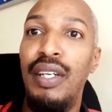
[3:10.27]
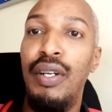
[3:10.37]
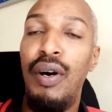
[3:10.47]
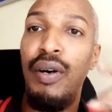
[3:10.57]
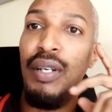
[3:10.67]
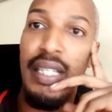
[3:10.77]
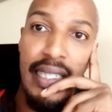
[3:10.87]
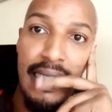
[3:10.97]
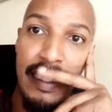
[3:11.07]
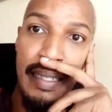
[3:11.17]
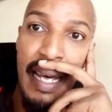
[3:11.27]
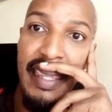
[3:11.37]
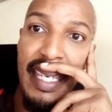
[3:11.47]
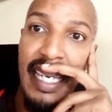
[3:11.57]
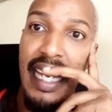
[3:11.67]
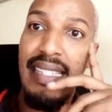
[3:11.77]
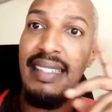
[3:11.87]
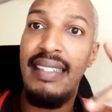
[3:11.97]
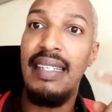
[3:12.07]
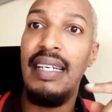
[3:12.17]
You know, nothing
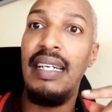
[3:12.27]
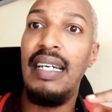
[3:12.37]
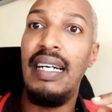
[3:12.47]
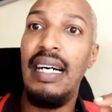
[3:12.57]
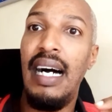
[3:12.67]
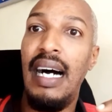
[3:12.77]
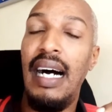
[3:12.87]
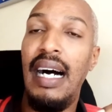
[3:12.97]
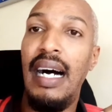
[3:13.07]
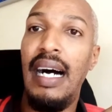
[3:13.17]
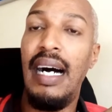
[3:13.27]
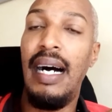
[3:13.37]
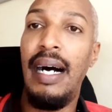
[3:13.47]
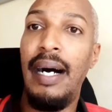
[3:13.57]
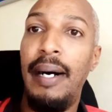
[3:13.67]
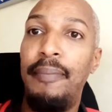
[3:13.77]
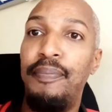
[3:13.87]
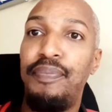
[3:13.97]
gets, I